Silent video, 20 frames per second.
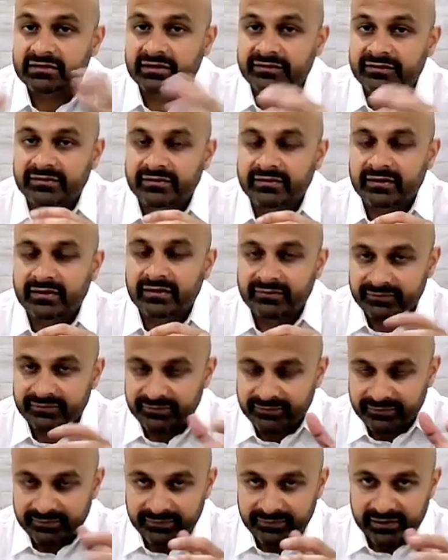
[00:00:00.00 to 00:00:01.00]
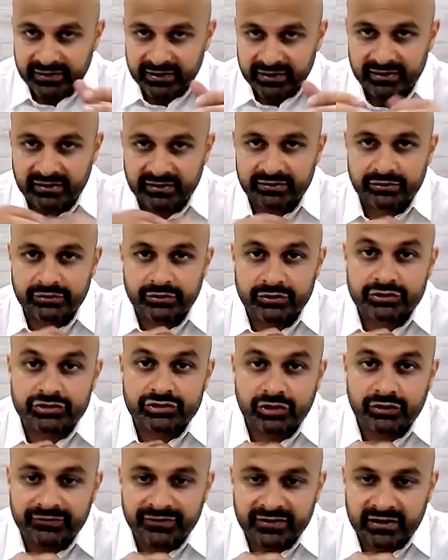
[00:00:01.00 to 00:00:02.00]
they're of the, of the
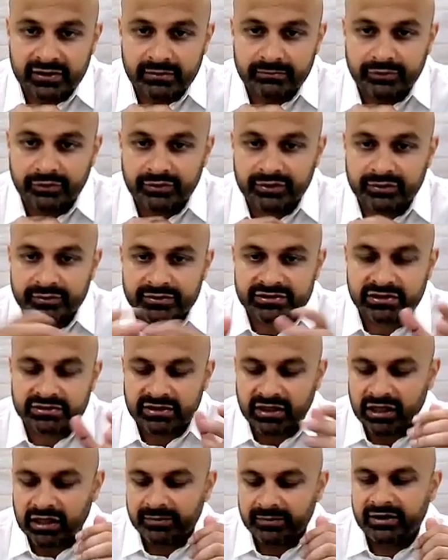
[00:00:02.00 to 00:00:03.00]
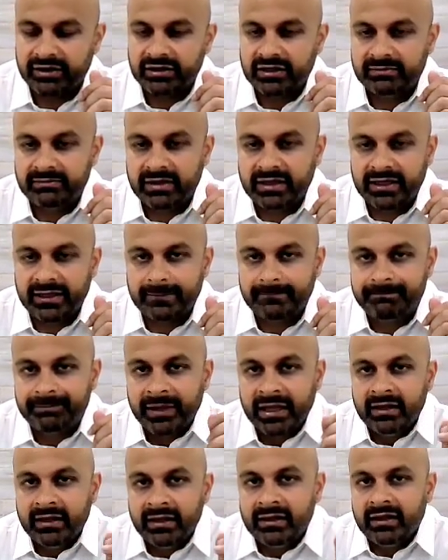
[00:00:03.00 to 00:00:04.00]
neurotrophic component, which I'll talk about in a minute.
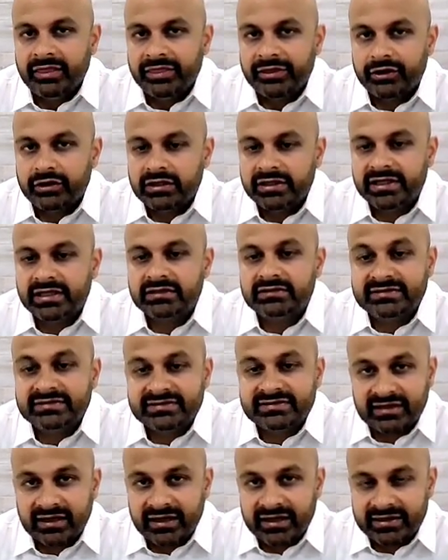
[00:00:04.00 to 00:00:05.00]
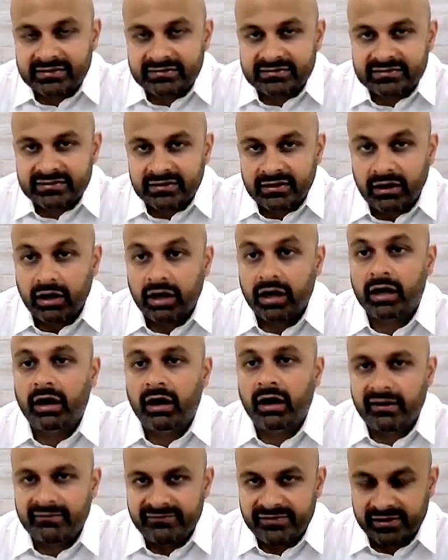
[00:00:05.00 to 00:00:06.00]
Their clinical signs are
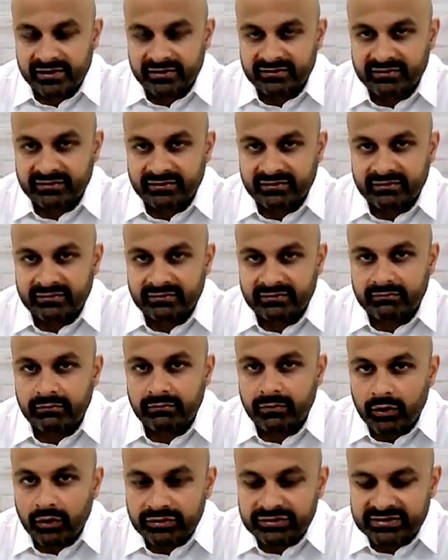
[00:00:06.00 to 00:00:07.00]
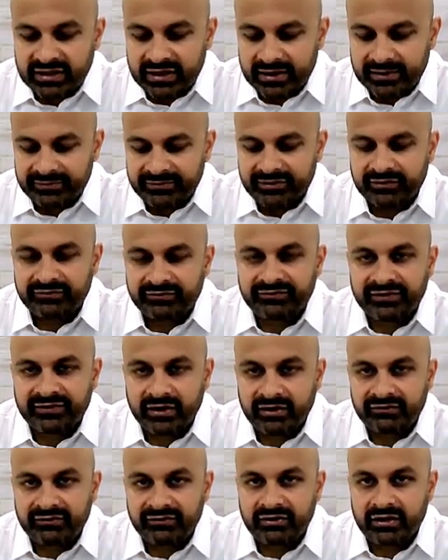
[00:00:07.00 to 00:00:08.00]
obvious. Most times they're
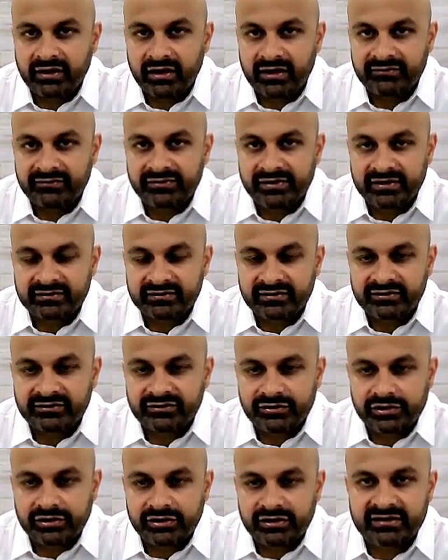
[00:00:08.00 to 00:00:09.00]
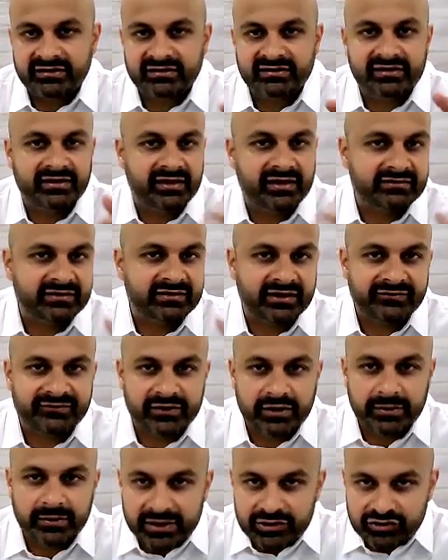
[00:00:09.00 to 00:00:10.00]
very, very obvious. And so you're going to see things like
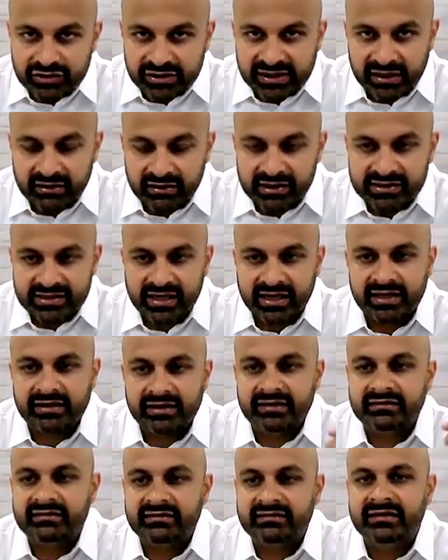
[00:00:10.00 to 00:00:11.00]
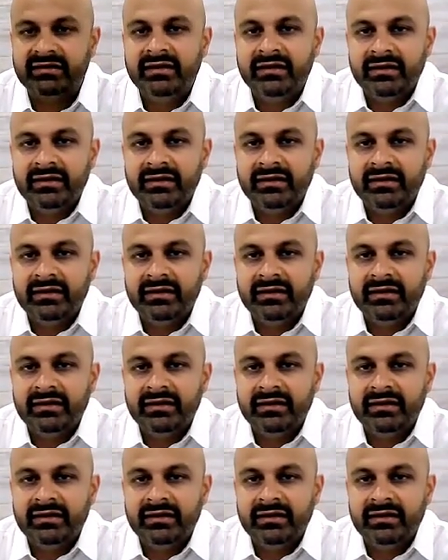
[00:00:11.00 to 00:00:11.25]
filamentary keratitis,